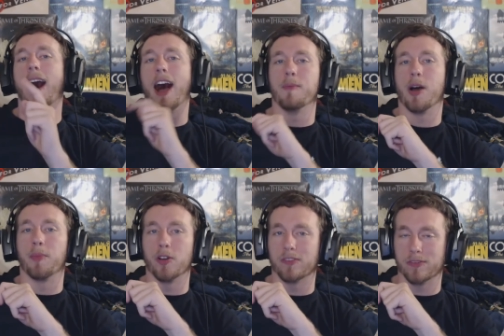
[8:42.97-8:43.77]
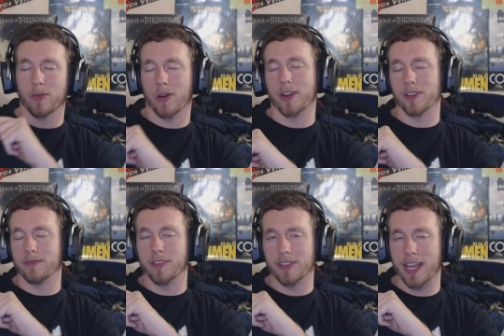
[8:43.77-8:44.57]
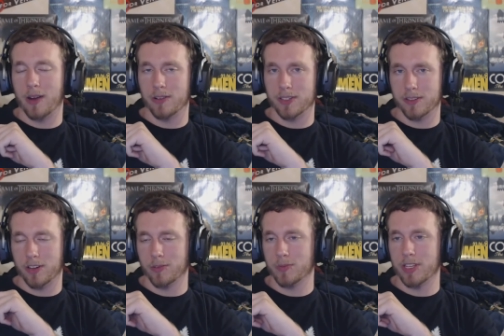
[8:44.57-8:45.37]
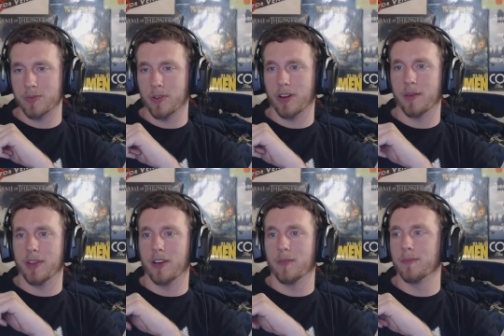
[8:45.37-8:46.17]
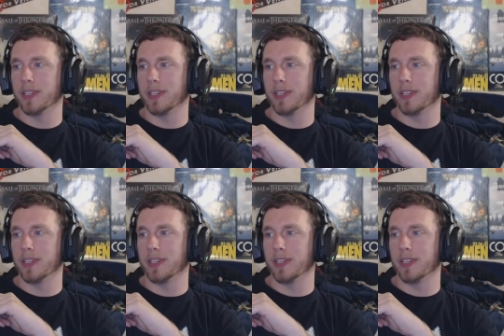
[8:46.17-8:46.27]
I'm up over 450 hours in the Kerbal Space Program now